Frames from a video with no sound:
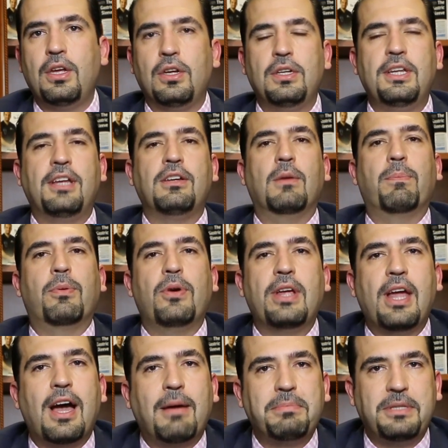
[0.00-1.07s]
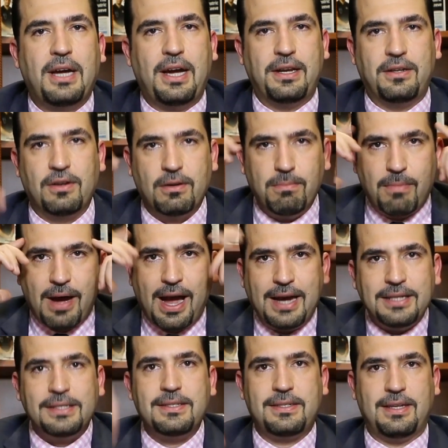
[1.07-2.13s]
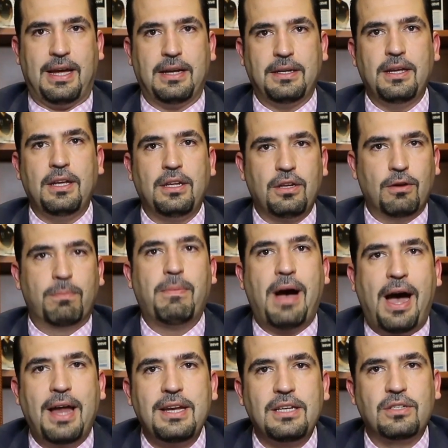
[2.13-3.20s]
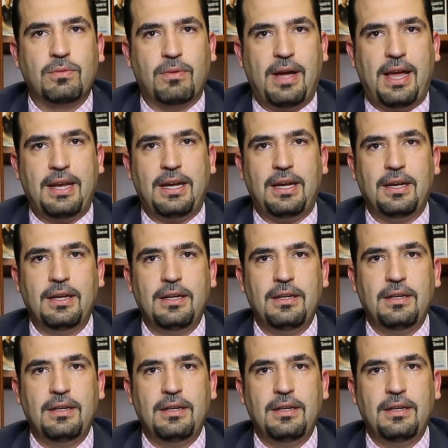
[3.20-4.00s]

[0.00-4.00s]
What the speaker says: You did your pre-op diet, your mindset, your body's ready.